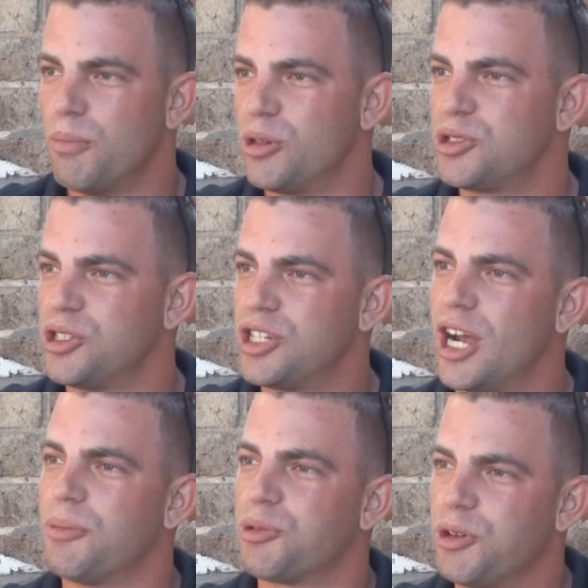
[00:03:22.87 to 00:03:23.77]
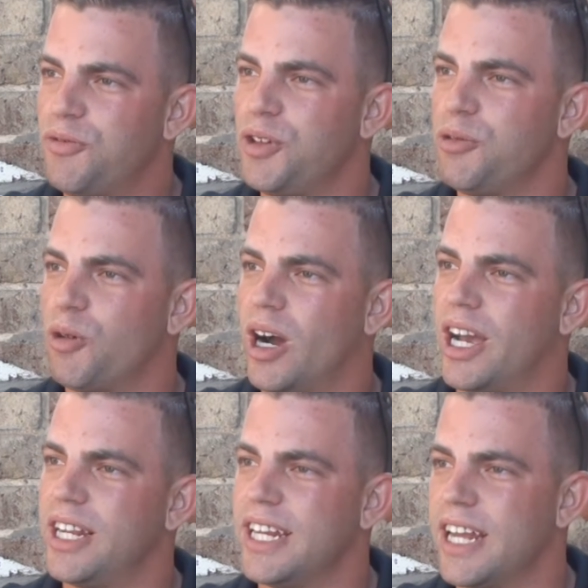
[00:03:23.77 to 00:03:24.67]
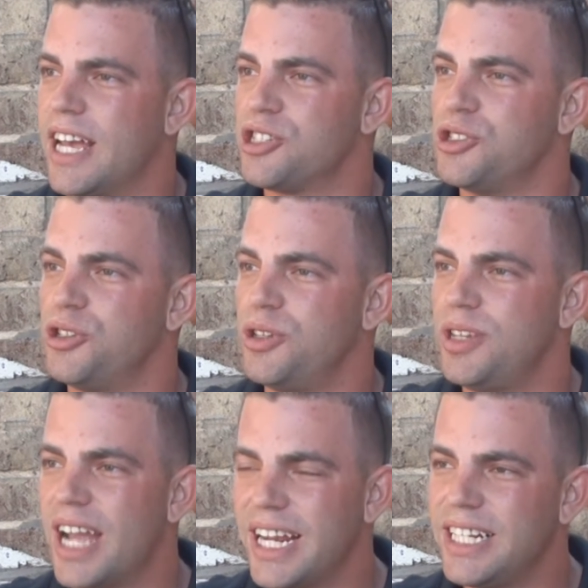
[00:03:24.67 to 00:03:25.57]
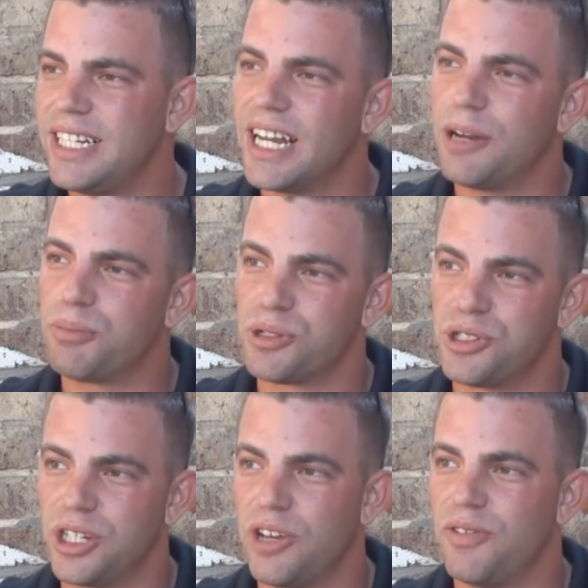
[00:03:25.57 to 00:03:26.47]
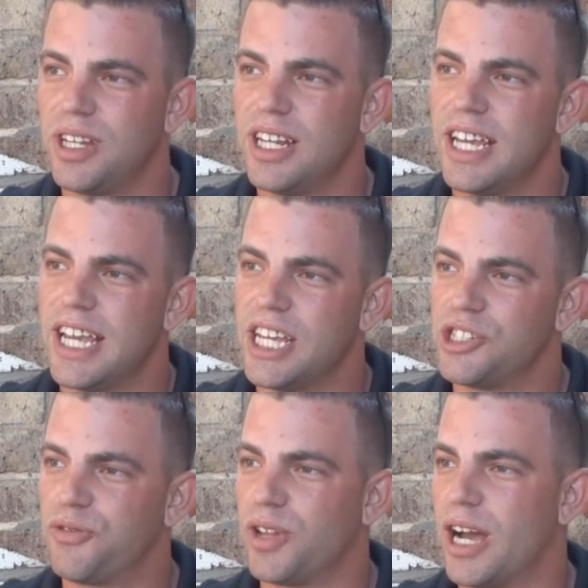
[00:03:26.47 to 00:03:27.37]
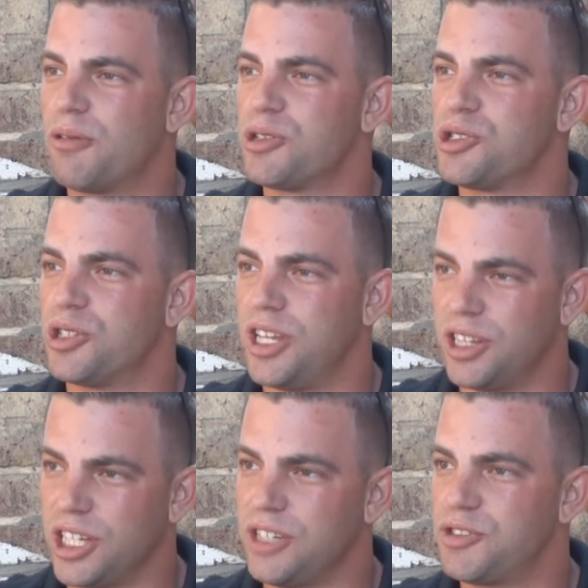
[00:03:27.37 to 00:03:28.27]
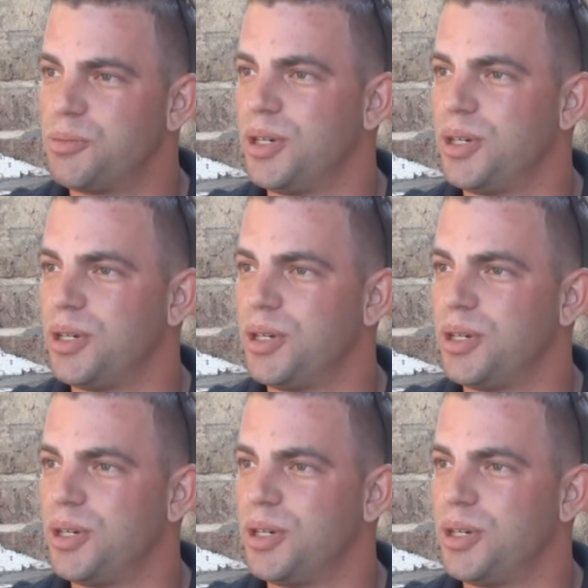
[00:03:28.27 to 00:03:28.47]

most of the time, 3 feet wide, and it has 99% of it is flowers and leaves,